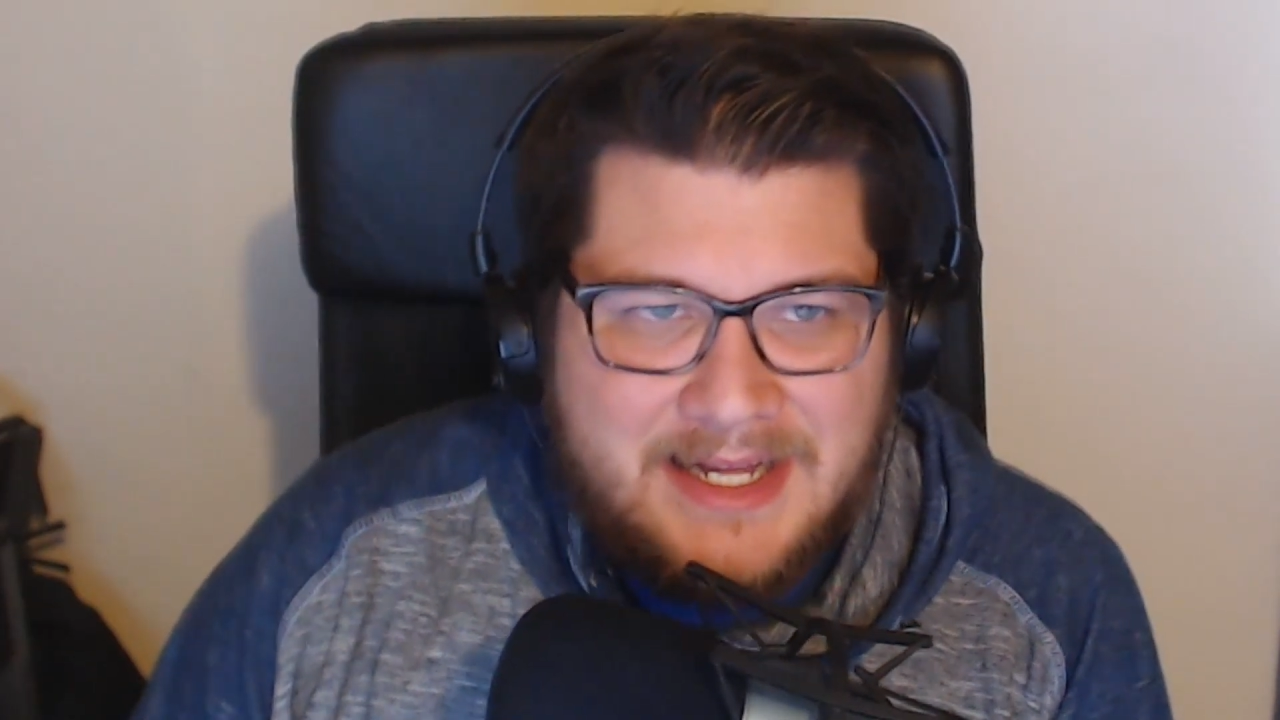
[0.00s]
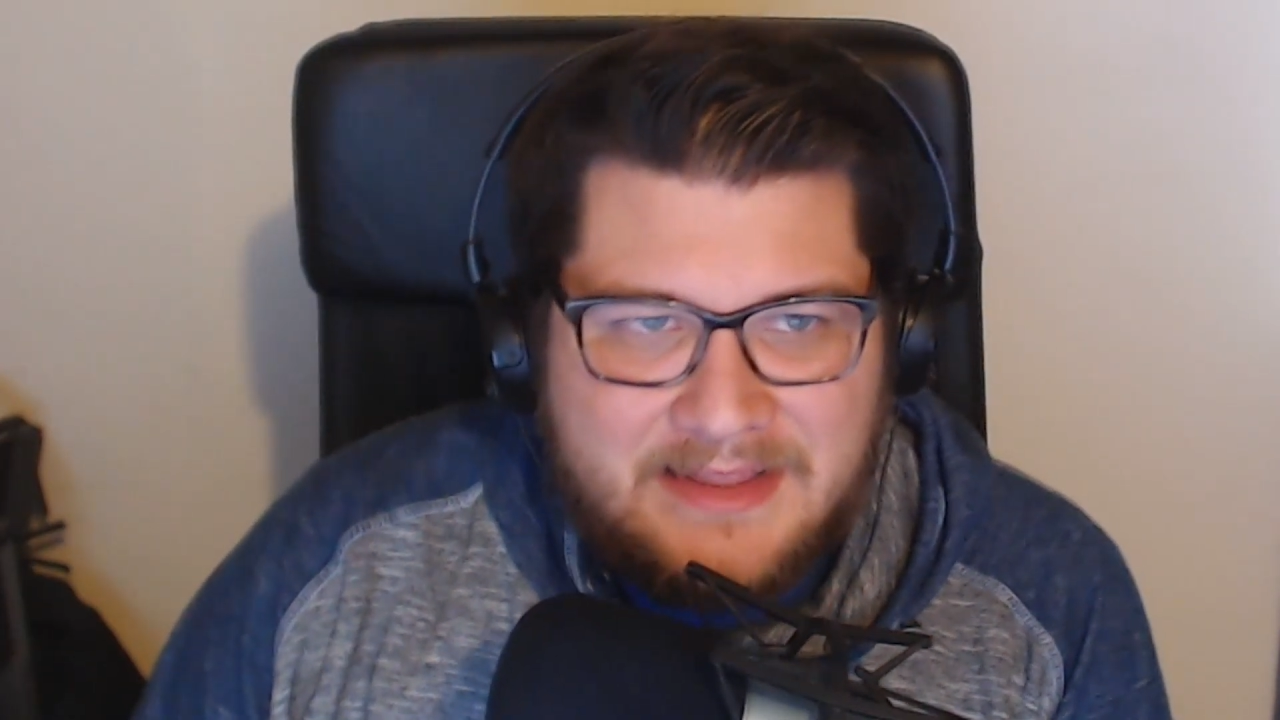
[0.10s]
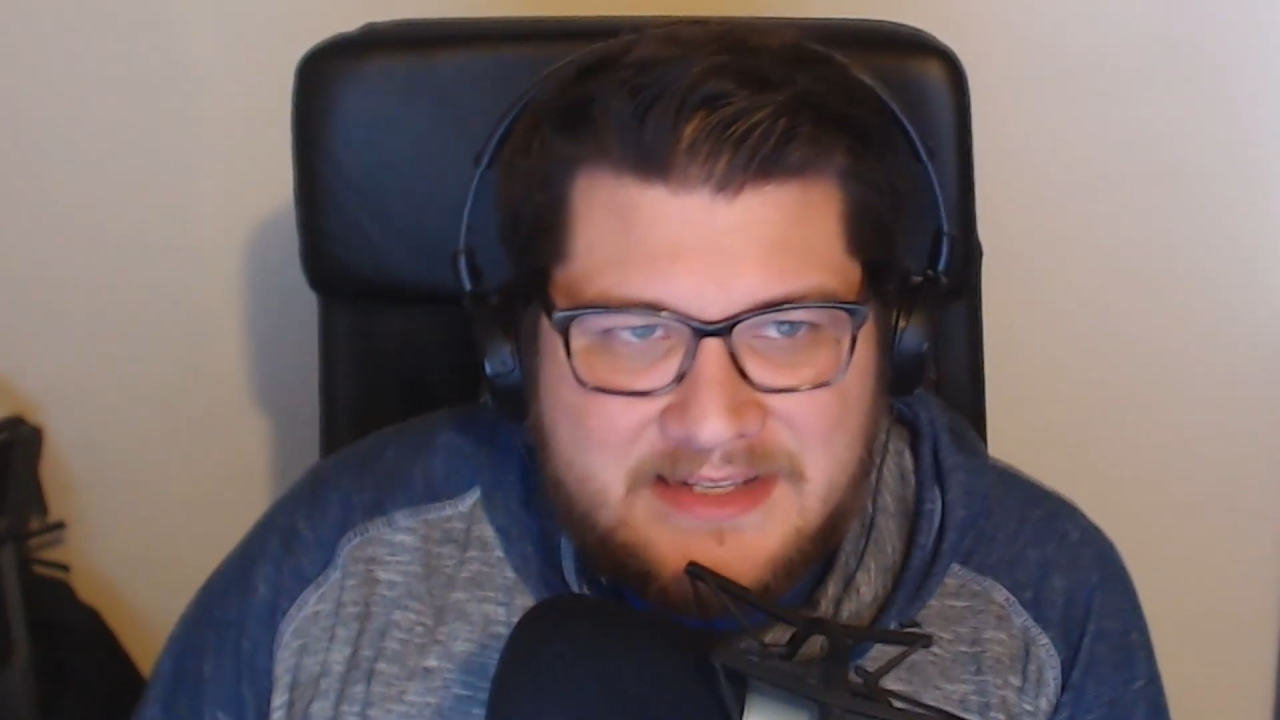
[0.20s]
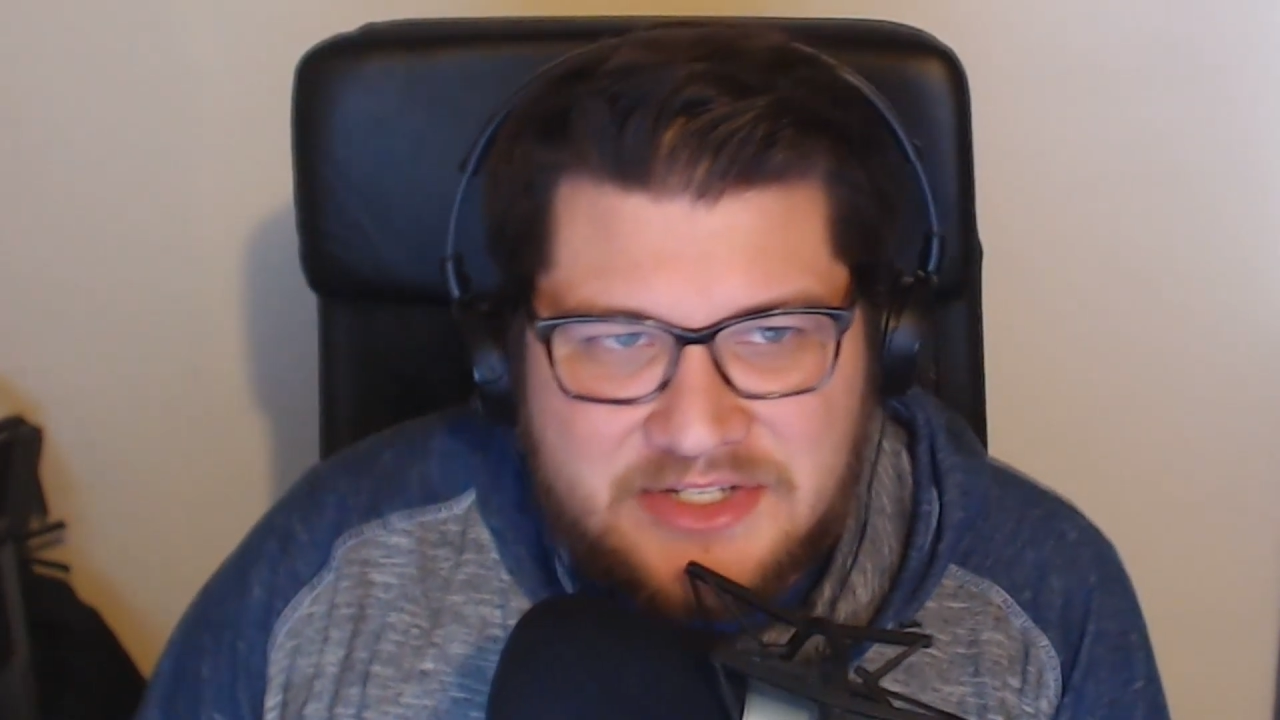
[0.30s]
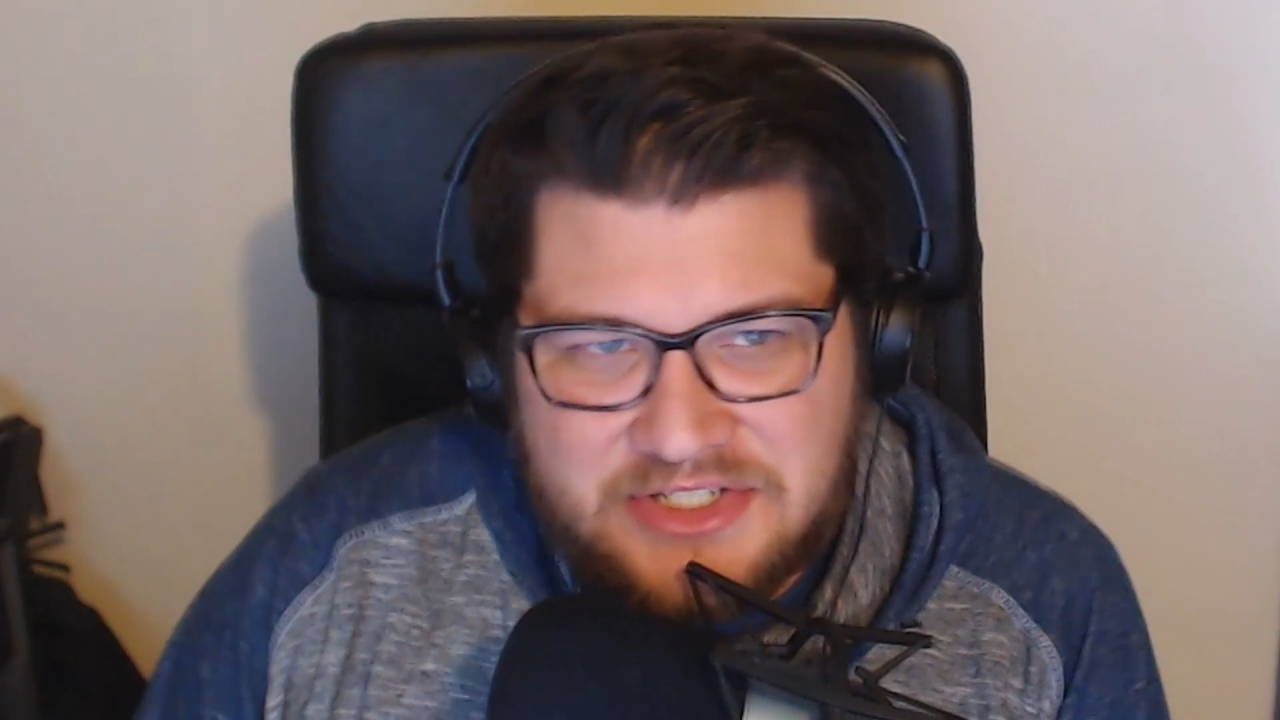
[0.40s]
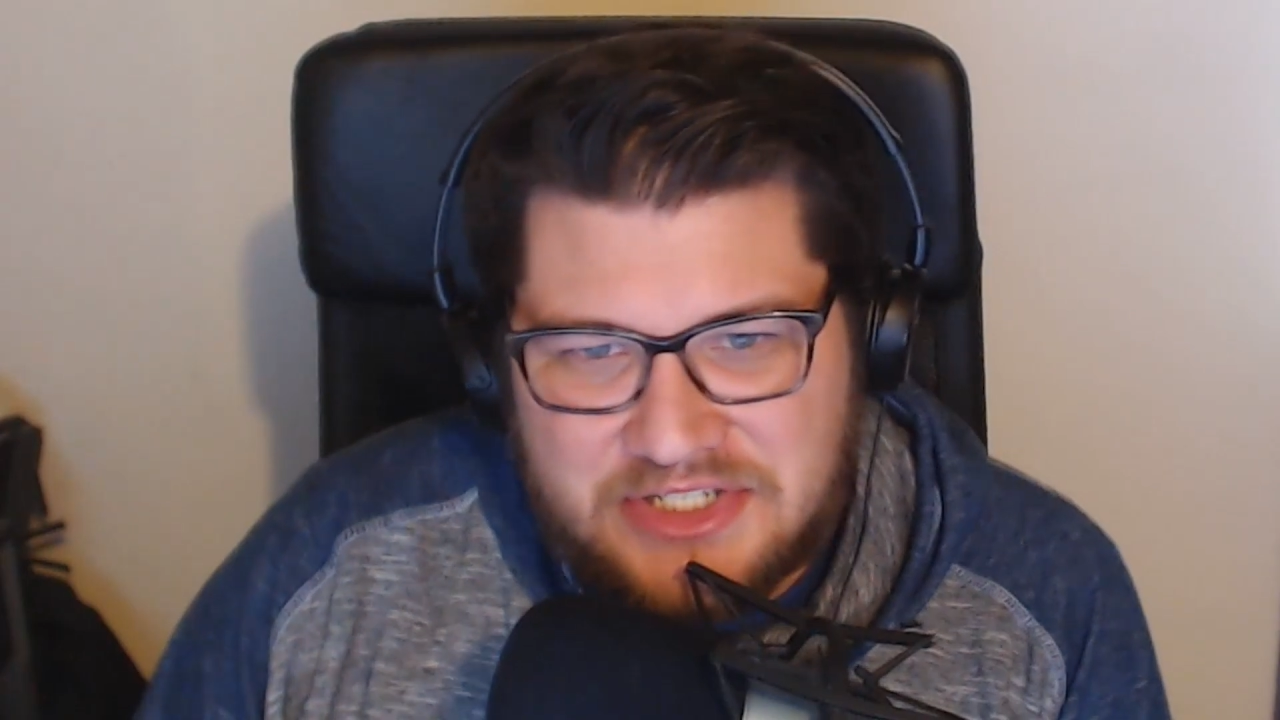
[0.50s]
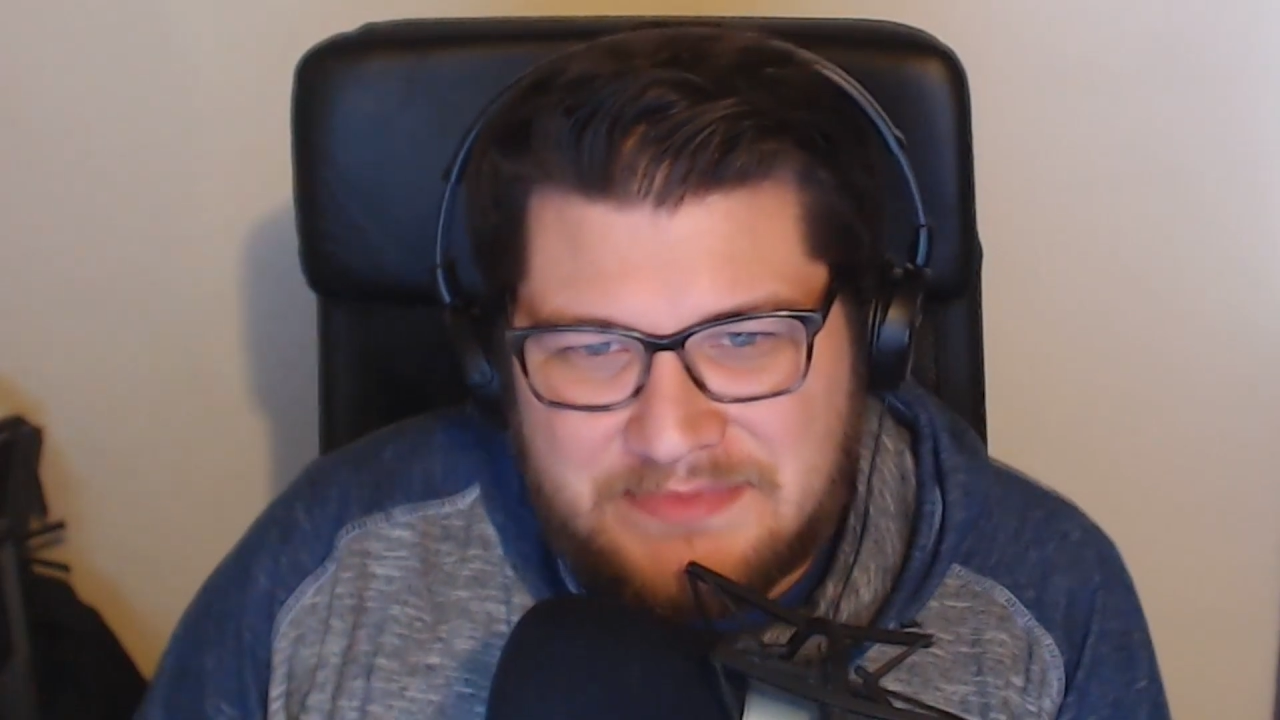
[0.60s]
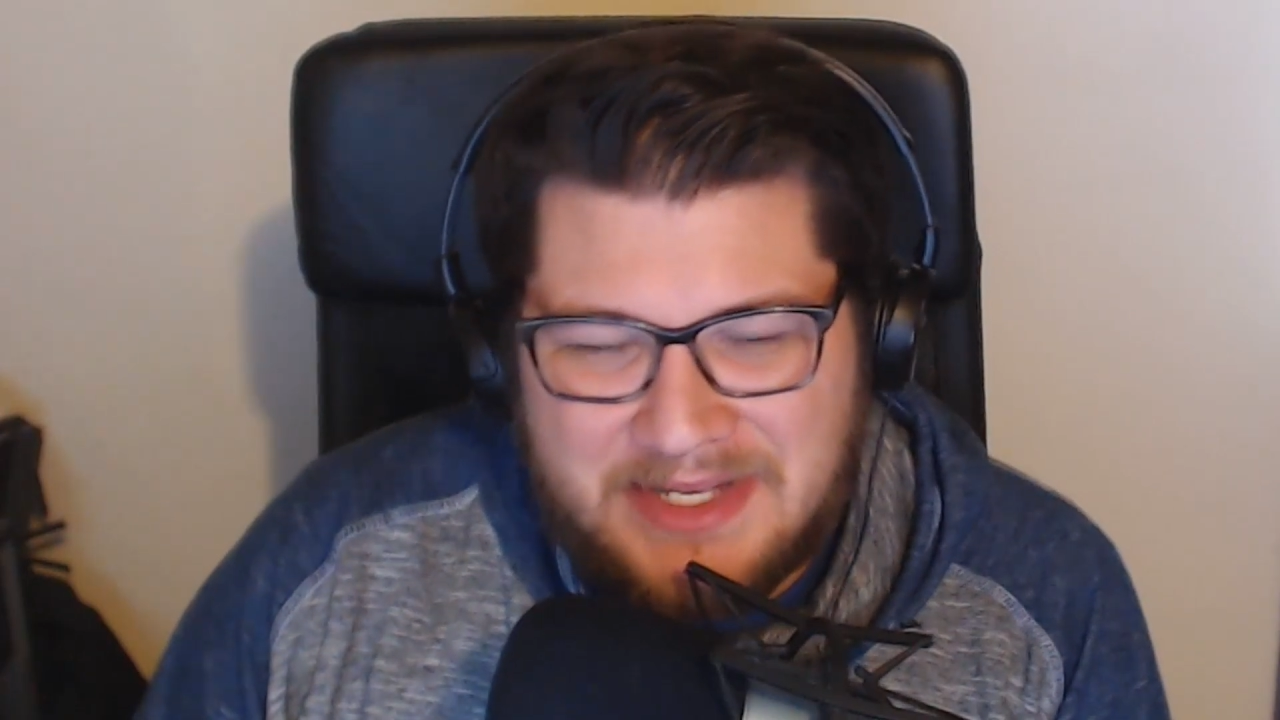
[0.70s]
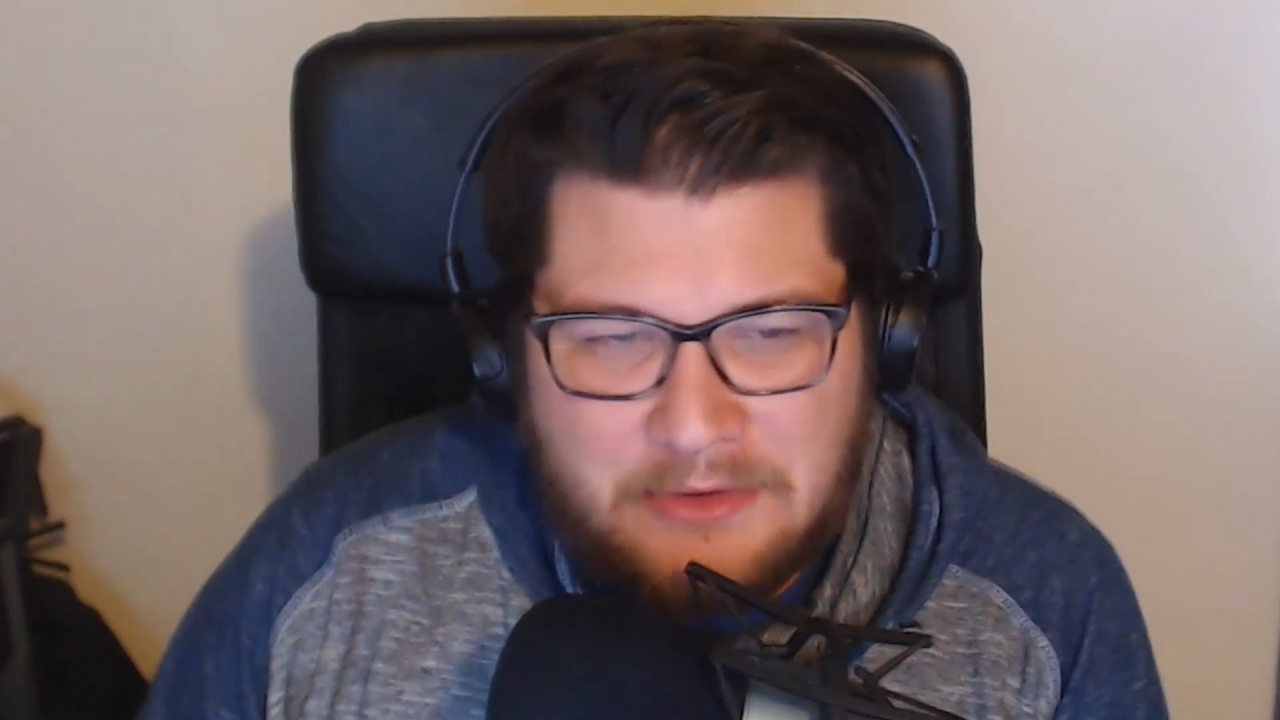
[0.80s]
this could just be an